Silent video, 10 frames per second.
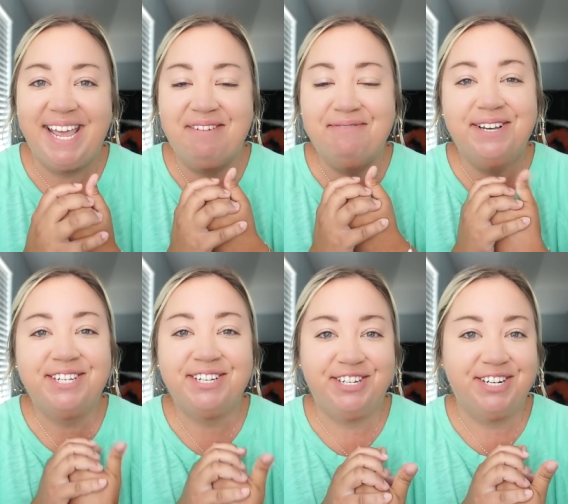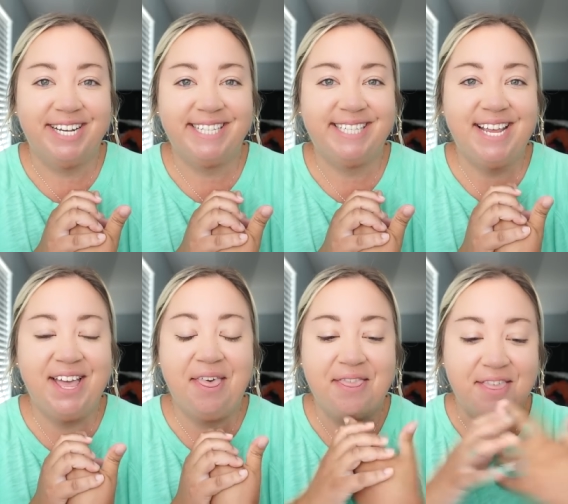it was just
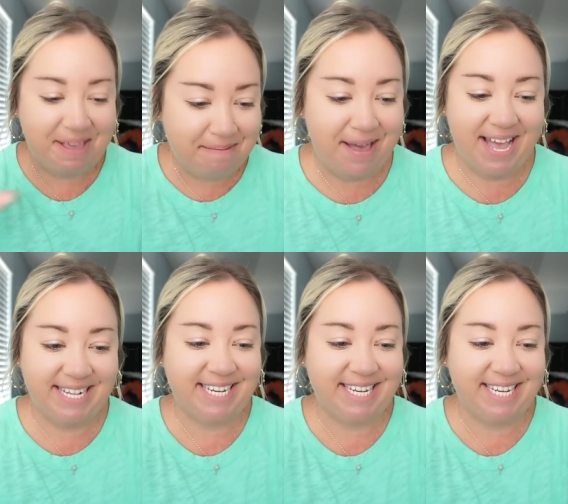the best.